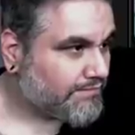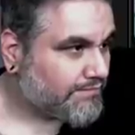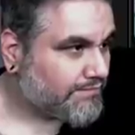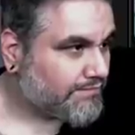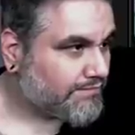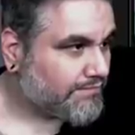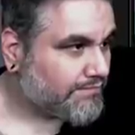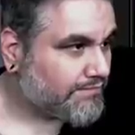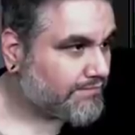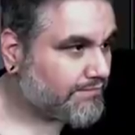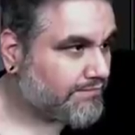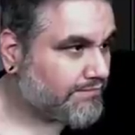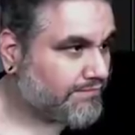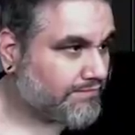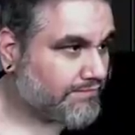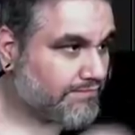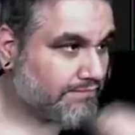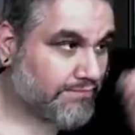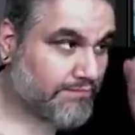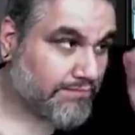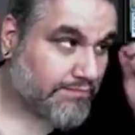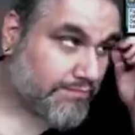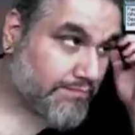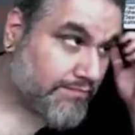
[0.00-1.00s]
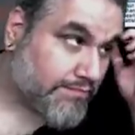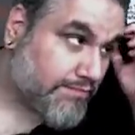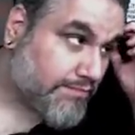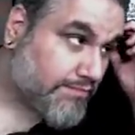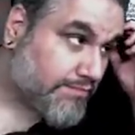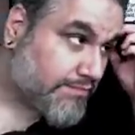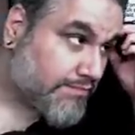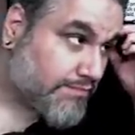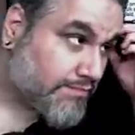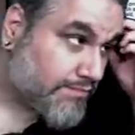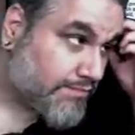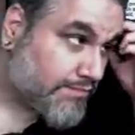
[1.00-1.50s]
getting the value of, like,
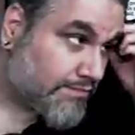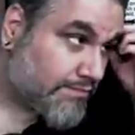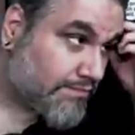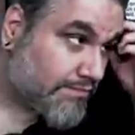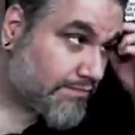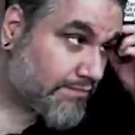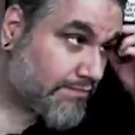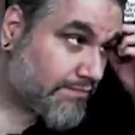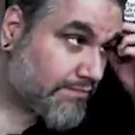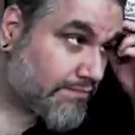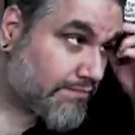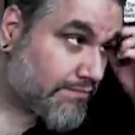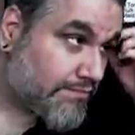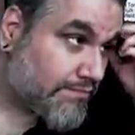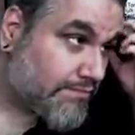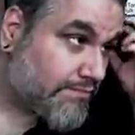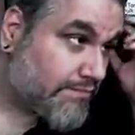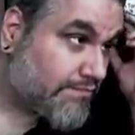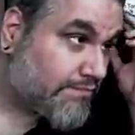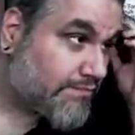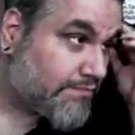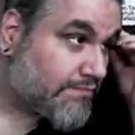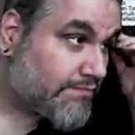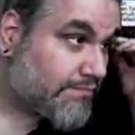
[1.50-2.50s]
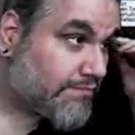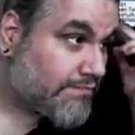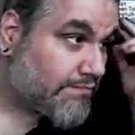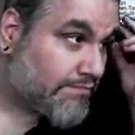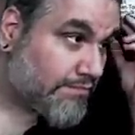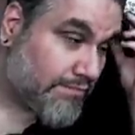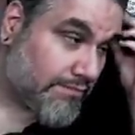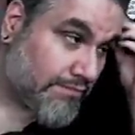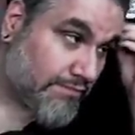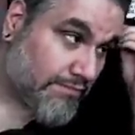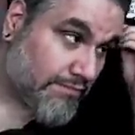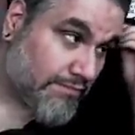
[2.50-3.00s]
doing a bunch of
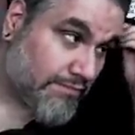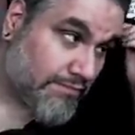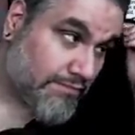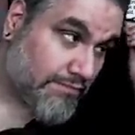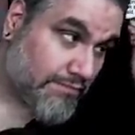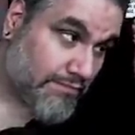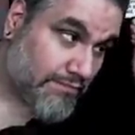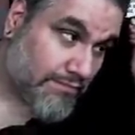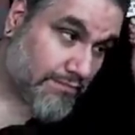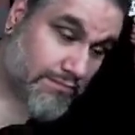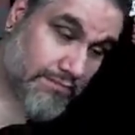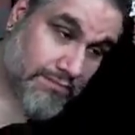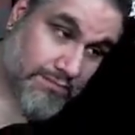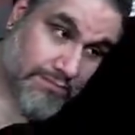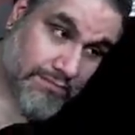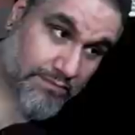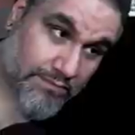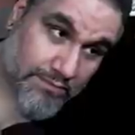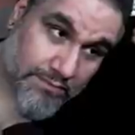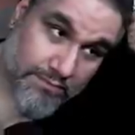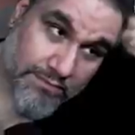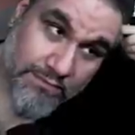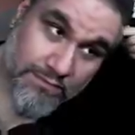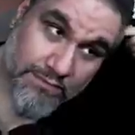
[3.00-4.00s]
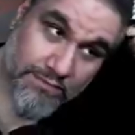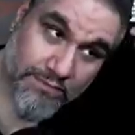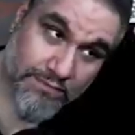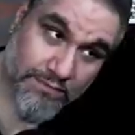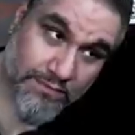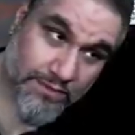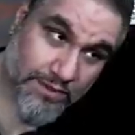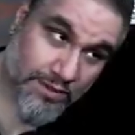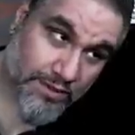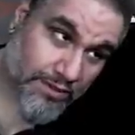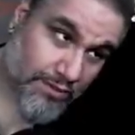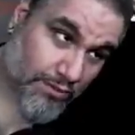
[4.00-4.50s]
stuff on the end of our
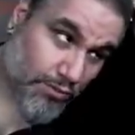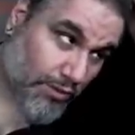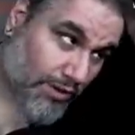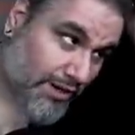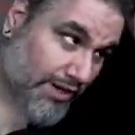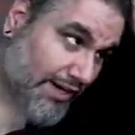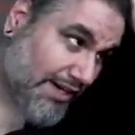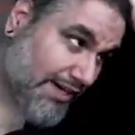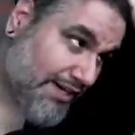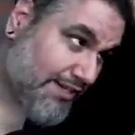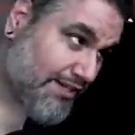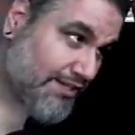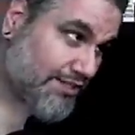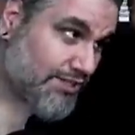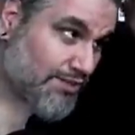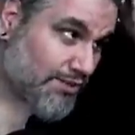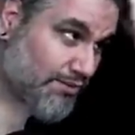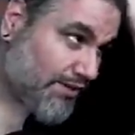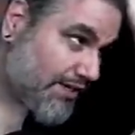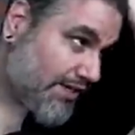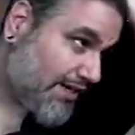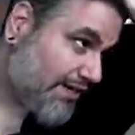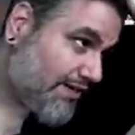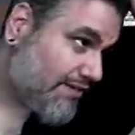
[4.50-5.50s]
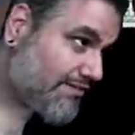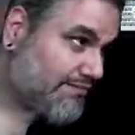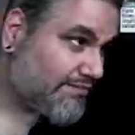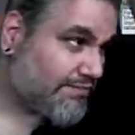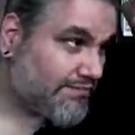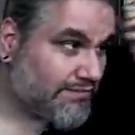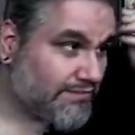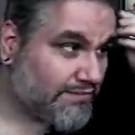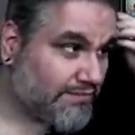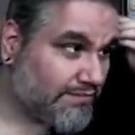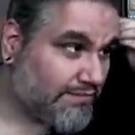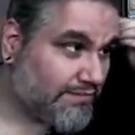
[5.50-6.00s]
turn. Where did Into the Story go?
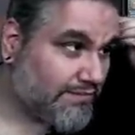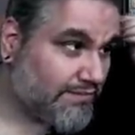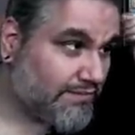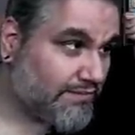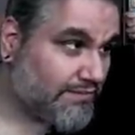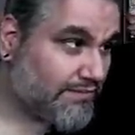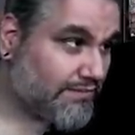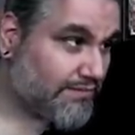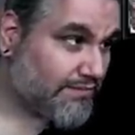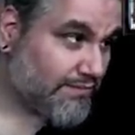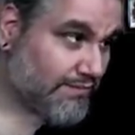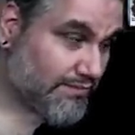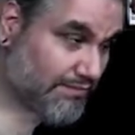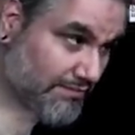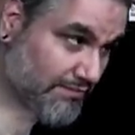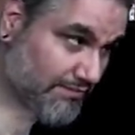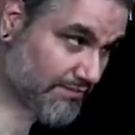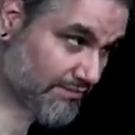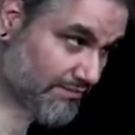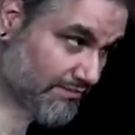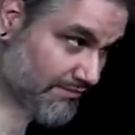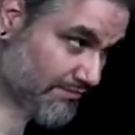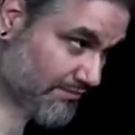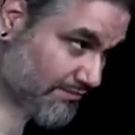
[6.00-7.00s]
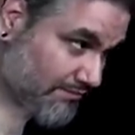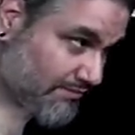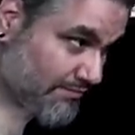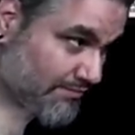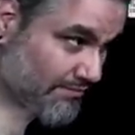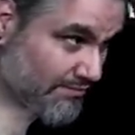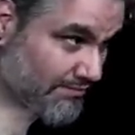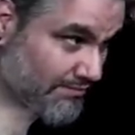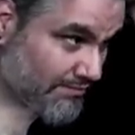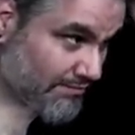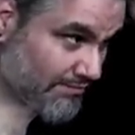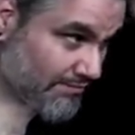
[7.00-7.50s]
Into their
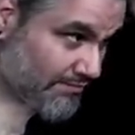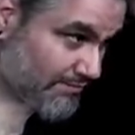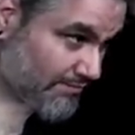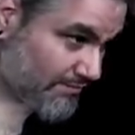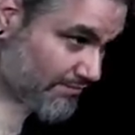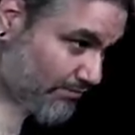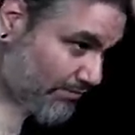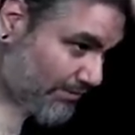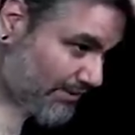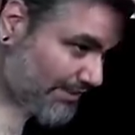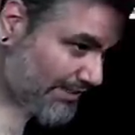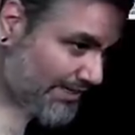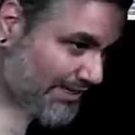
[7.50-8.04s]
hand. What